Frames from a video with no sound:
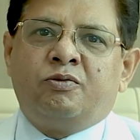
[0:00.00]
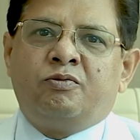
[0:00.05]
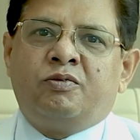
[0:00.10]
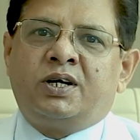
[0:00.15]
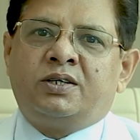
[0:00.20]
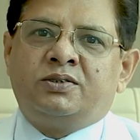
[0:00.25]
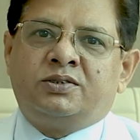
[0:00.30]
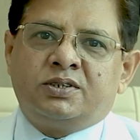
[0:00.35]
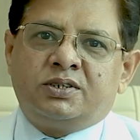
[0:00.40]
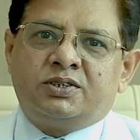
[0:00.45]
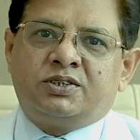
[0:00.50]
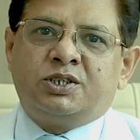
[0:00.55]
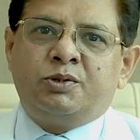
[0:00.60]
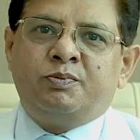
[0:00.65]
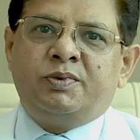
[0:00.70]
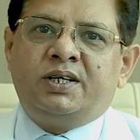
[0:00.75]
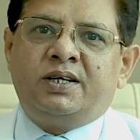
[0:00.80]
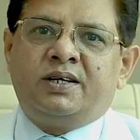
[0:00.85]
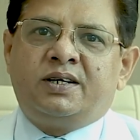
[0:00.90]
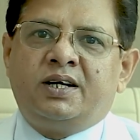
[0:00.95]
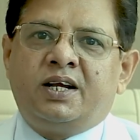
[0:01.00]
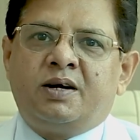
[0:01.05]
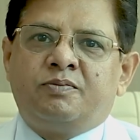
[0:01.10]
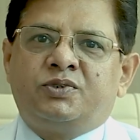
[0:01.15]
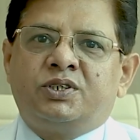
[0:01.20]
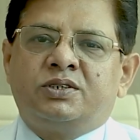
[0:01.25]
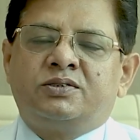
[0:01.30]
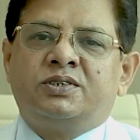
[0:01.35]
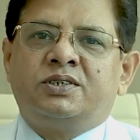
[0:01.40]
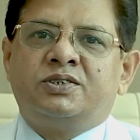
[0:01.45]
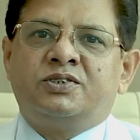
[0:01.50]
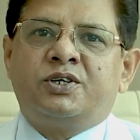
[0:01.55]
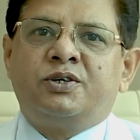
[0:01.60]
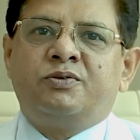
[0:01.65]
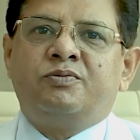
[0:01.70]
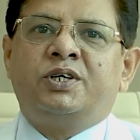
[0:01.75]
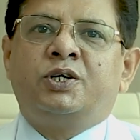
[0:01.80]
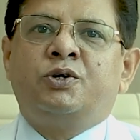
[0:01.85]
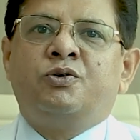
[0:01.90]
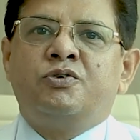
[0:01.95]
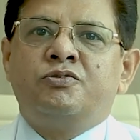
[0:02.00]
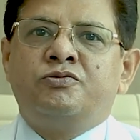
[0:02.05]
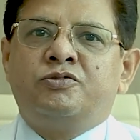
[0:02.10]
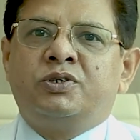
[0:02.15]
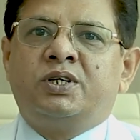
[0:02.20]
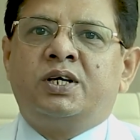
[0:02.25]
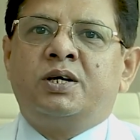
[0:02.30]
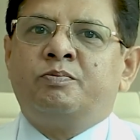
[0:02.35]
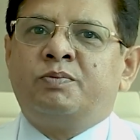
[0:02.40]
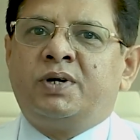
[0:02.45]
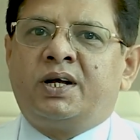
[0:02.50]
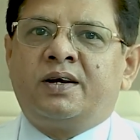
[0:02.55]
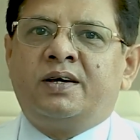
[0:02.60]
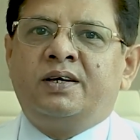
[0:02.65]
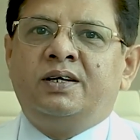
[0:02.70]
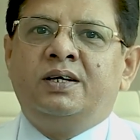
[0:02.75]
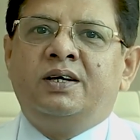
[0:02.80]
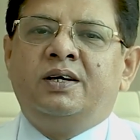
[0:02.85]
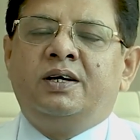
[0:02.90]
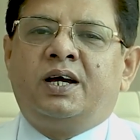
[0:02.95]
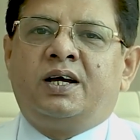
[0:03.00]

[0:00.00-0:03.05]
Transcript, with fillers: where just immediately after surgery we go for the MRI